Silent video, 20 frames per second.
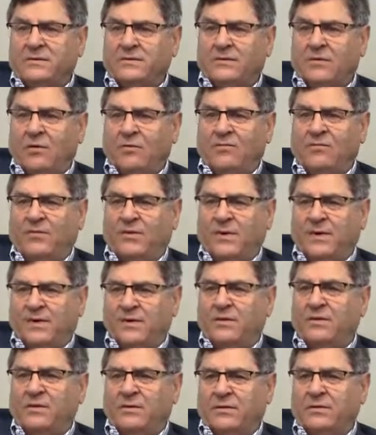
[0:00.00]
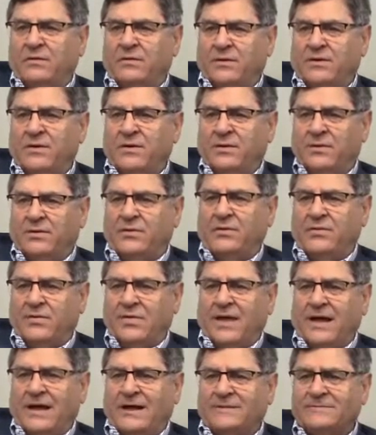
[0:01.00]
hopefully they'll, they'll do
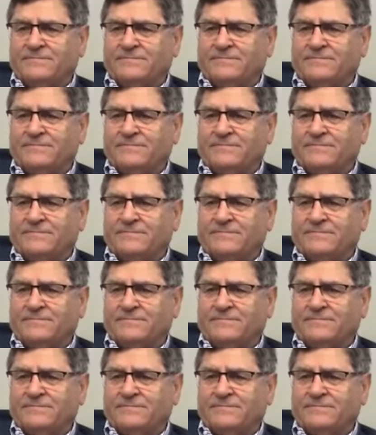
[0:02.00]
that.